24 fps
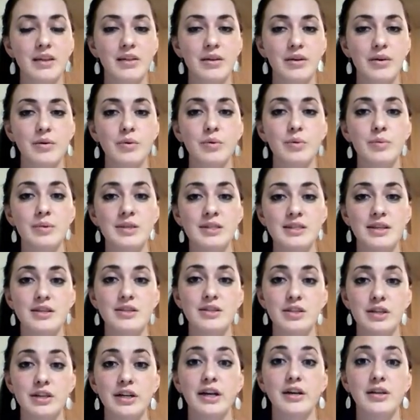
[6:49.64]
that will be
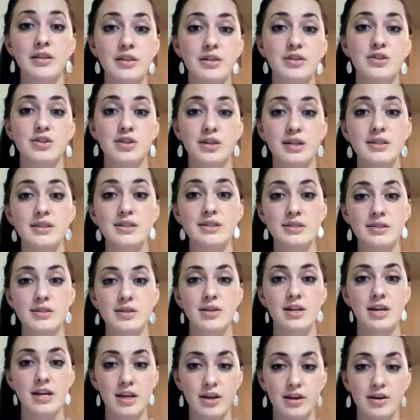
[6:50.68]
sent to your health insurance
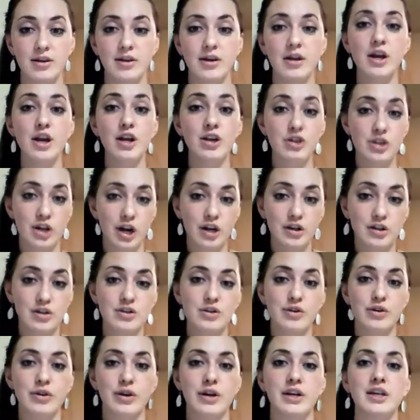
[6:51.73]
so that you're
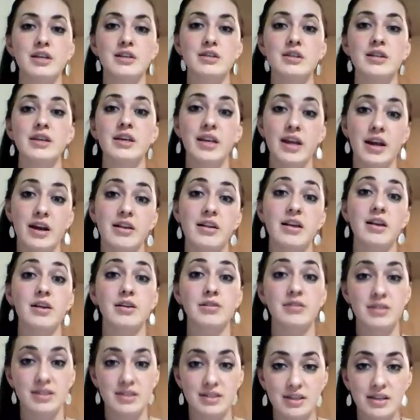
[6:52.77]
charged according to the care that
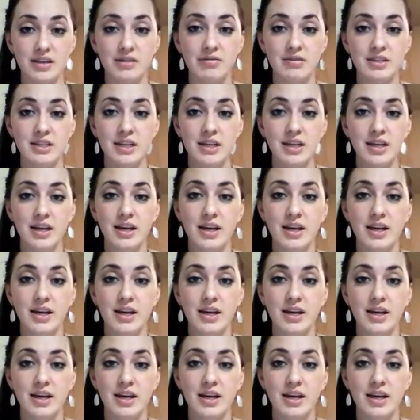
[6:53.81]
you received.